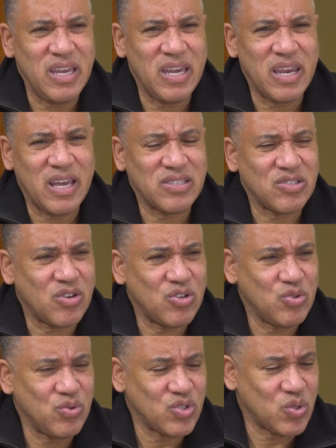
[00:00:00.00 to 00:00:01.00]
And I
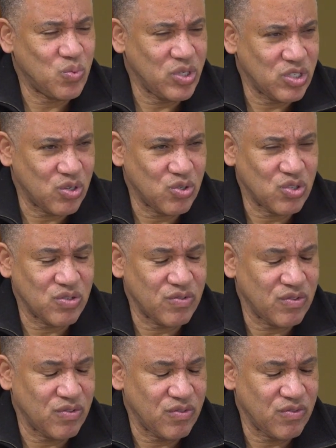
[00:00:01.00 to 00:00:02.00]
started doing some research
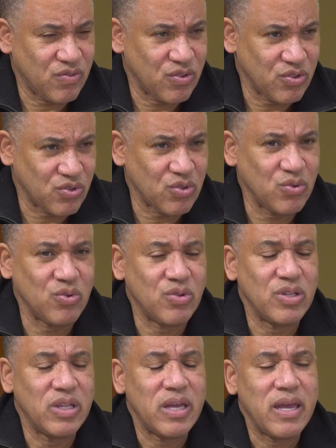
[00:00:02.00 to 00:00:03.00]
for the
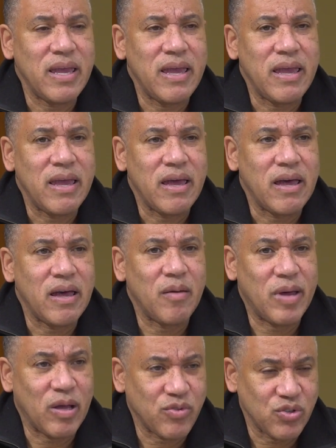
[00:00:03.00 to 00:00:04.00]
school,
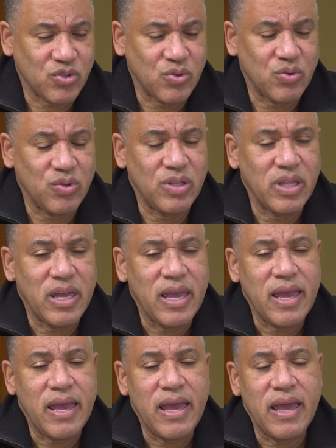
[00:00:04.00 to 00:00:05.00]
about the school.
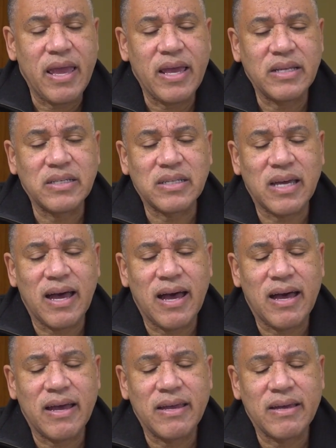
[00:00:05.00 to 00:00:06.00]
And
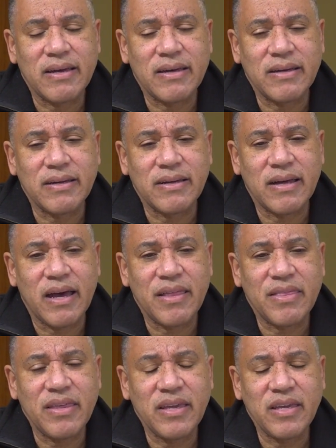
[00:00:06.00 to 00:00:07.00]
I
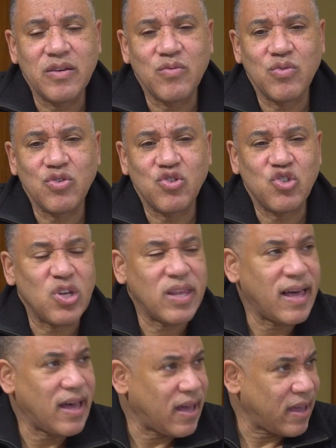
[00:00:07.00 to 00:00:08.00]
think it was
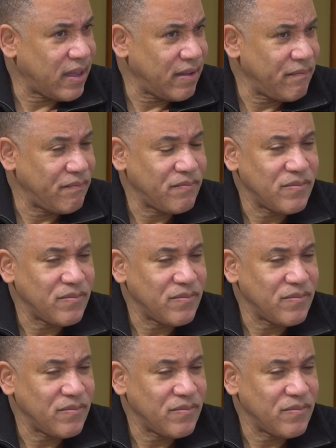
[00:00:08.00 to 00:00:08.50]
July.